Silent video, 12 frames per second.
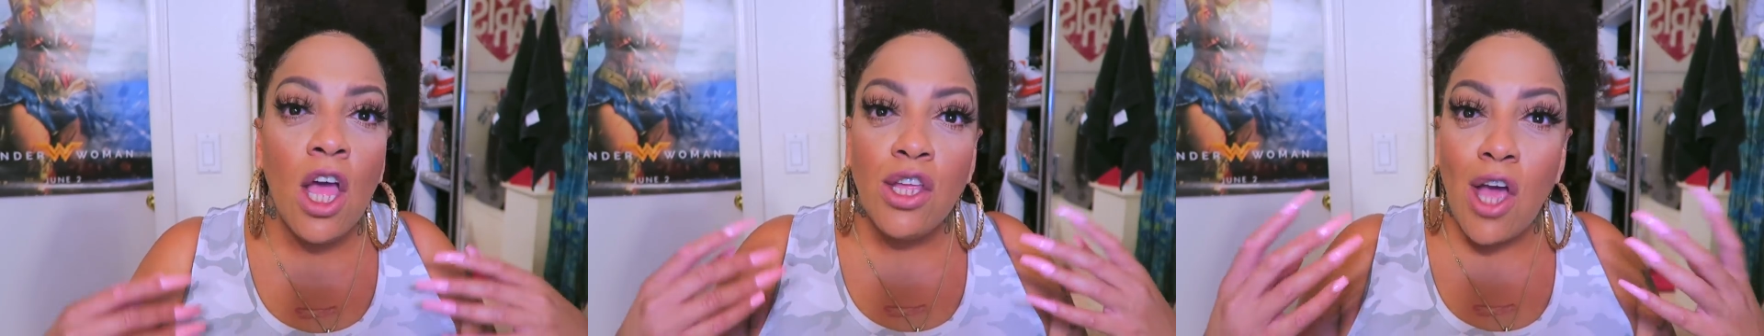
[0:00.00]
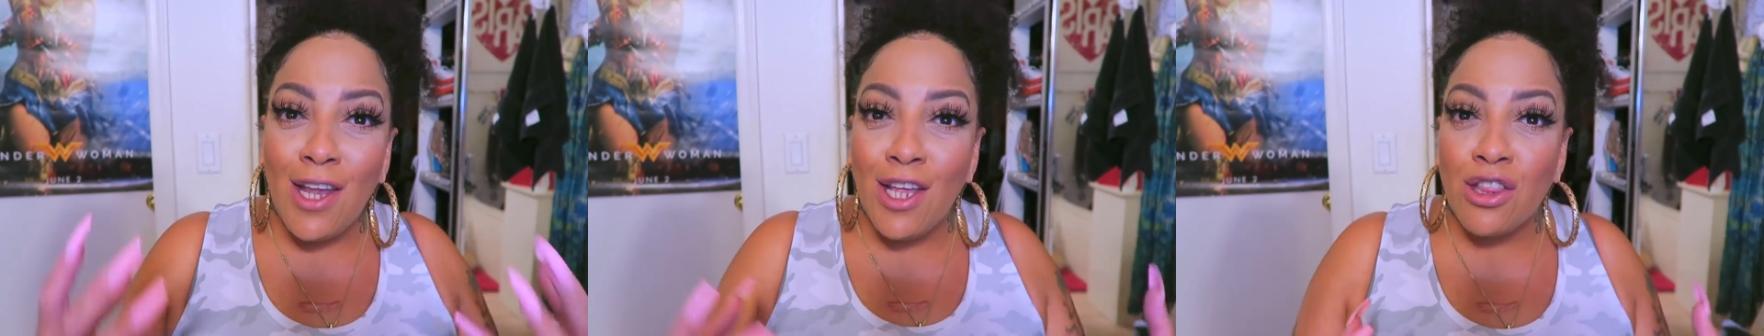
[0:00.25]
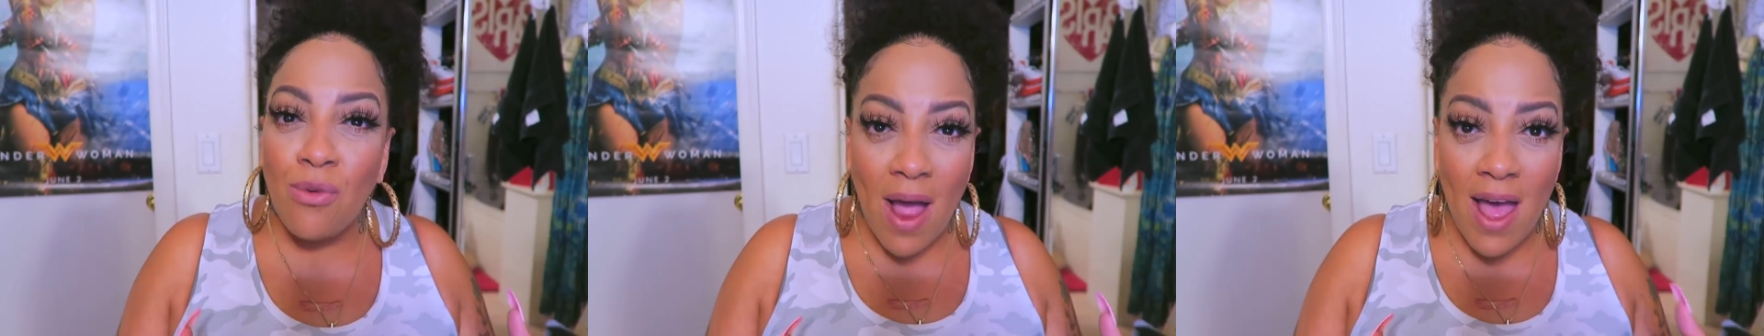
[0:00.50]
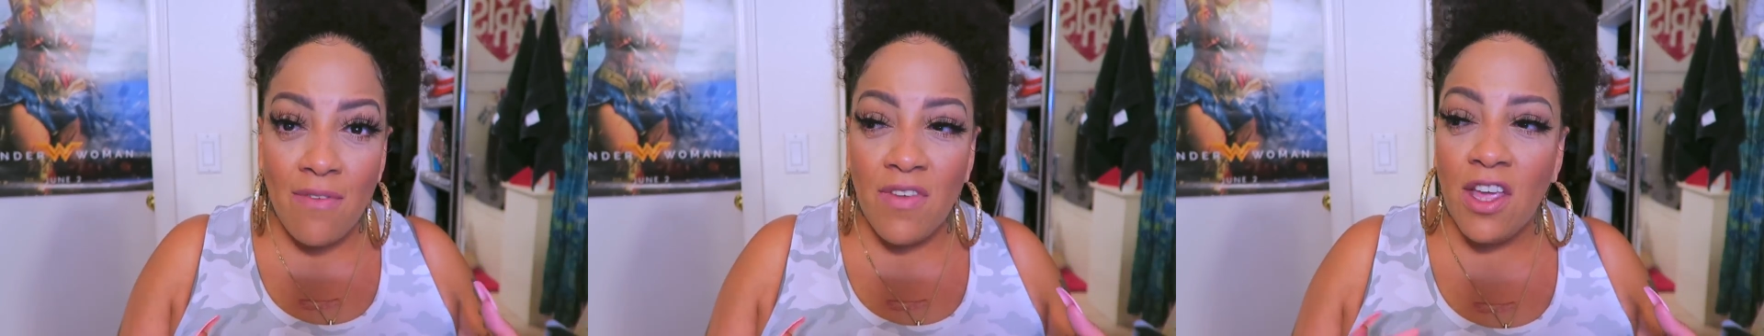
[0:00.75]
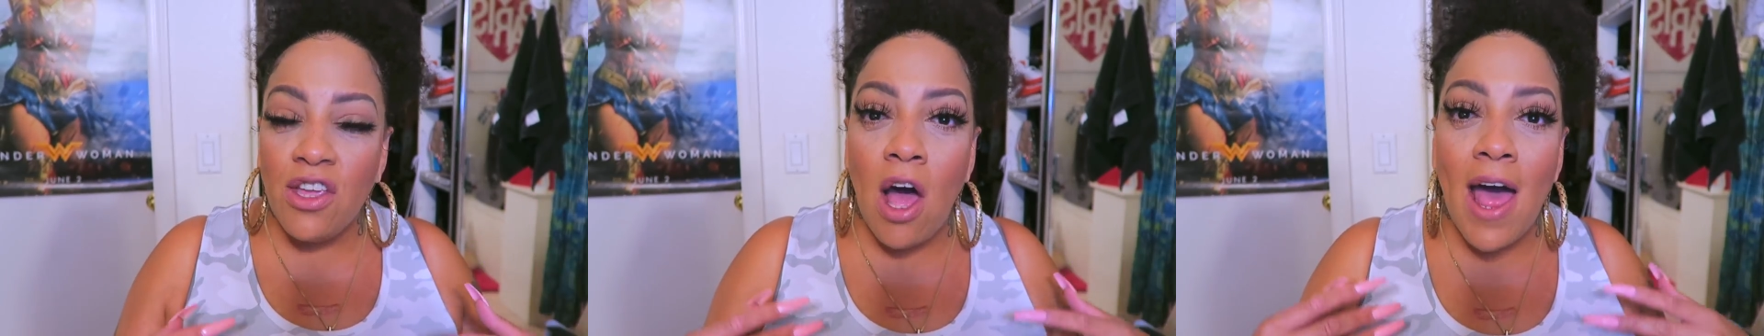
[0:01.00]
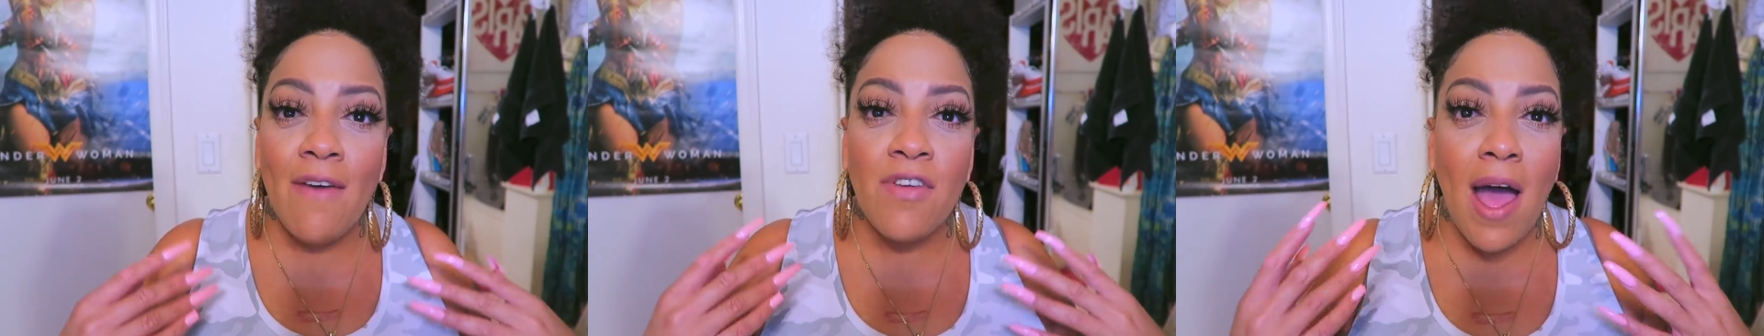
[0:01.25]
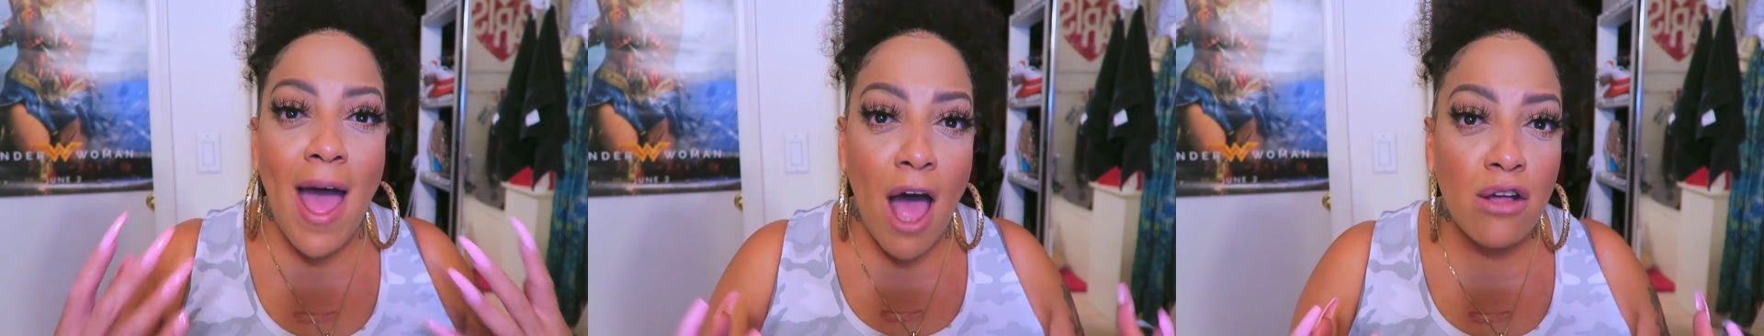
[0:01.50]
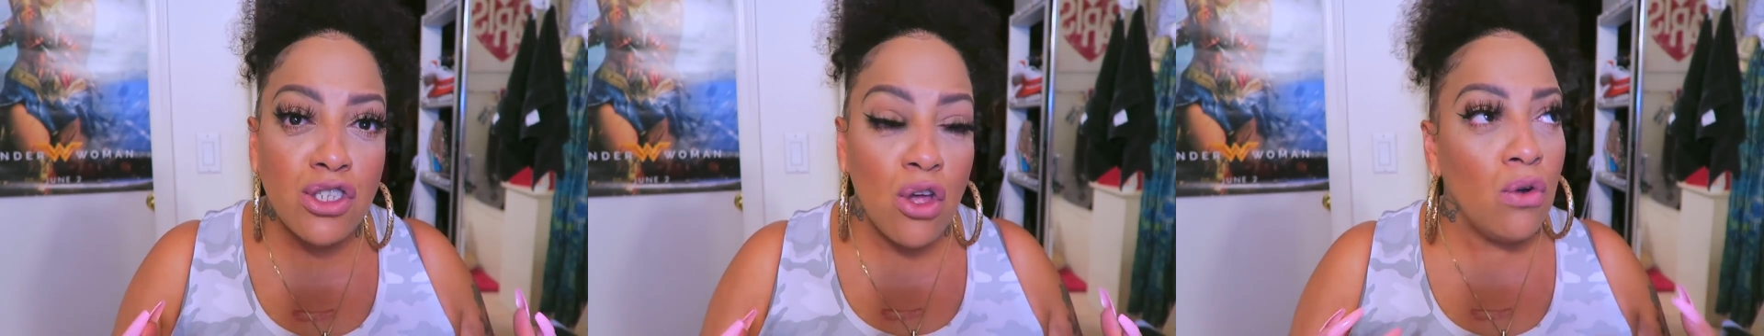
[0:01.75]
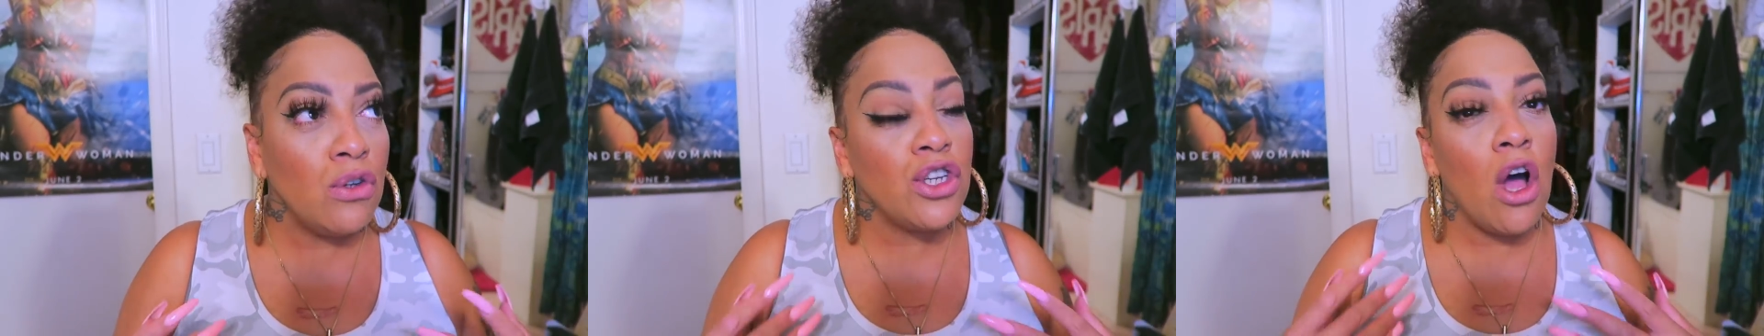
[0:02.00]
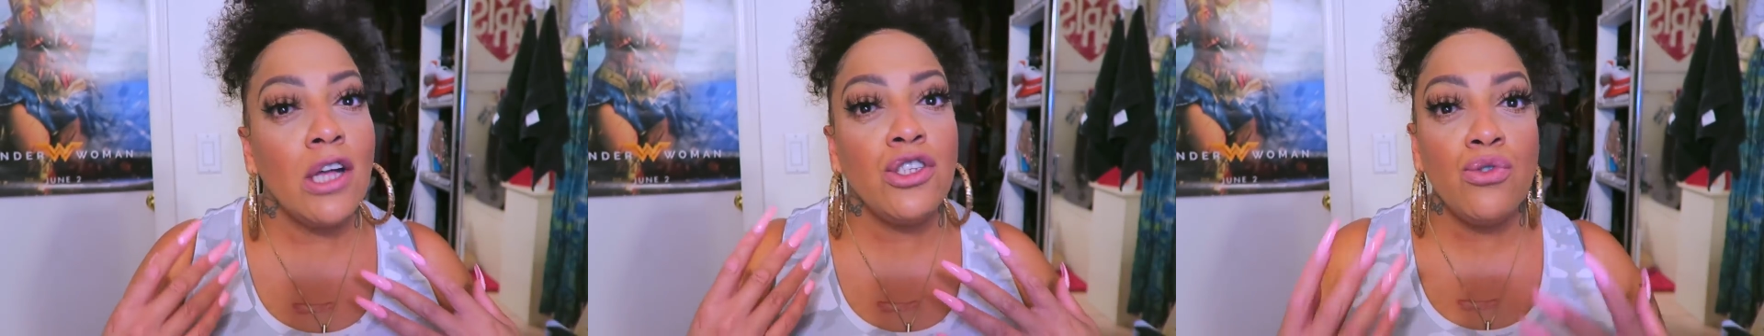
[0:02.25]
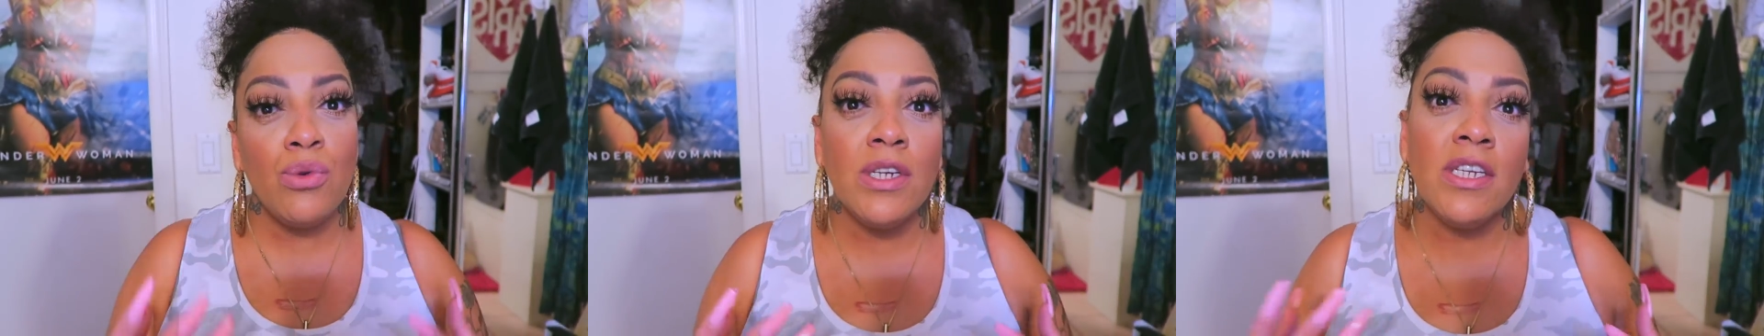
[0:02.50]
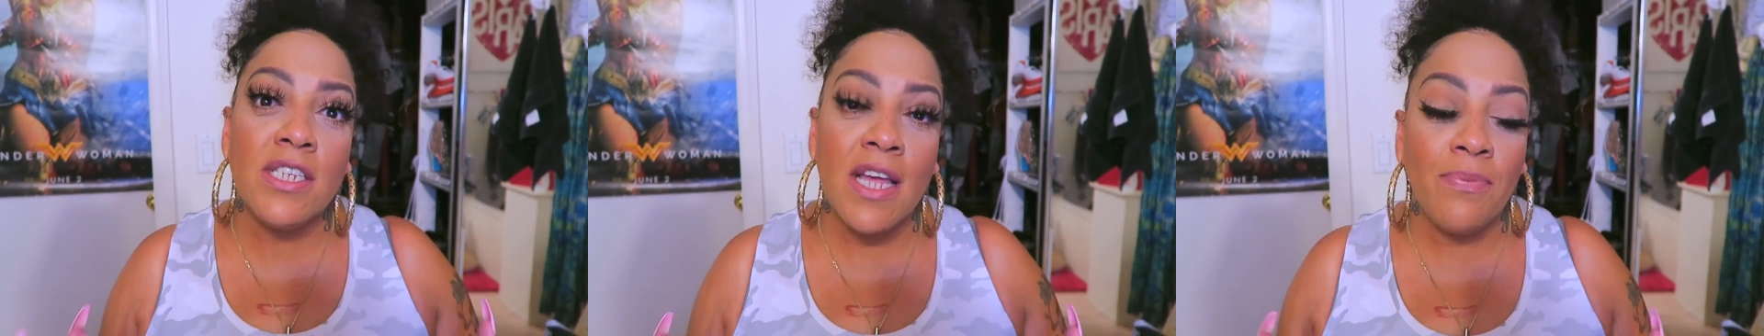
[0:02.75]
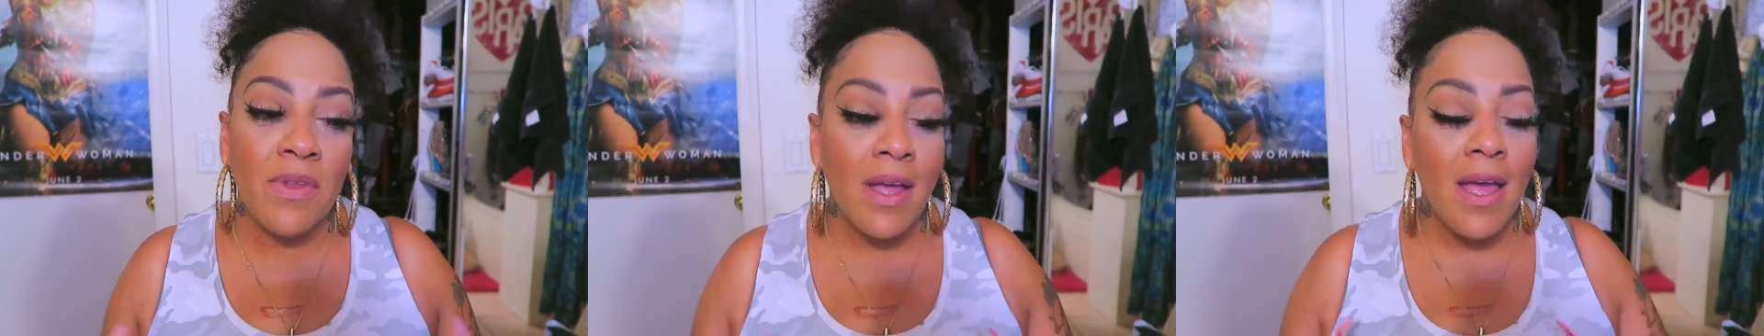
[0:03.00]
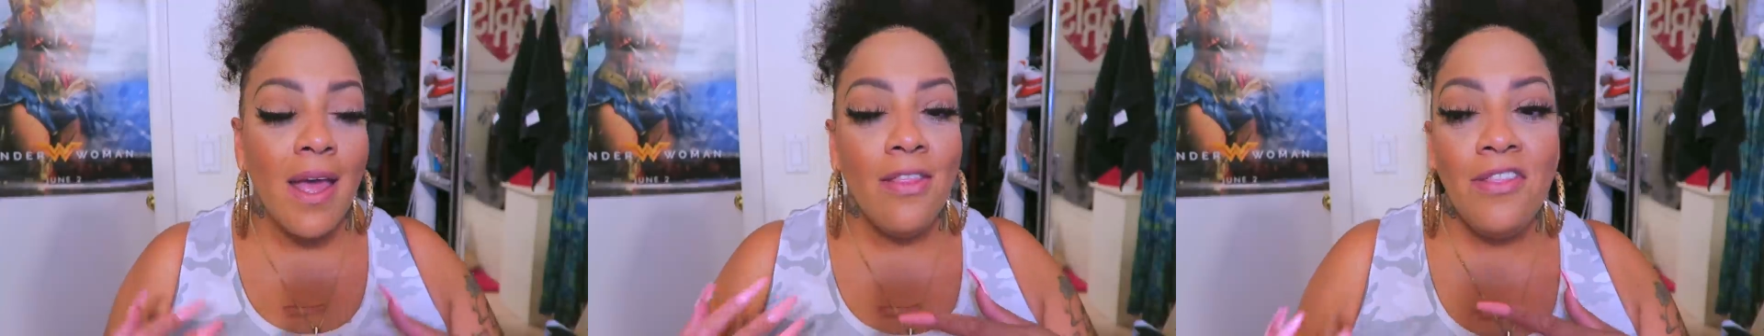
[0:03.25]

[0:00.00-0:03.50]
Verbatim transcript: y'all are thriving, y'all have your household, y'all are doing the damn thing.